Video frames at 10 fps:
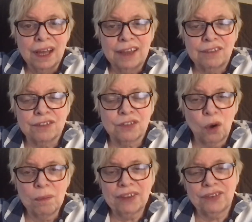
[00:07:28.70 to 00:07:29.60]
It's so
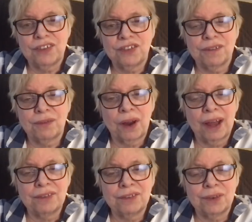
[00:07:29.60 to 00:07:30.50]
much easier for
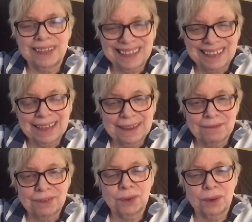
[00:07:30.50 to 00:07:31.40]
us to
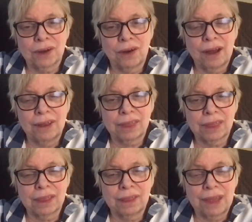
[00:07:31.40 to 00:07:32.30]
give to a cause
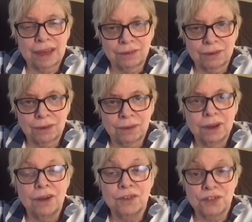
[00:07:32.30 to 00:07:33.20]
than to
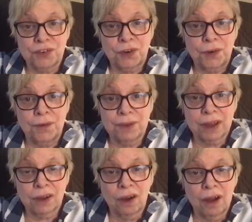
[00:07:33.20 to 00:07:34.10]
serve a
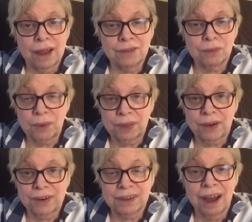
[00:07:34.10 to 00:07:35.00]
cause with
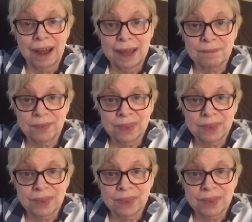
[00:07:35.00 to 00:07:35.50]
our time.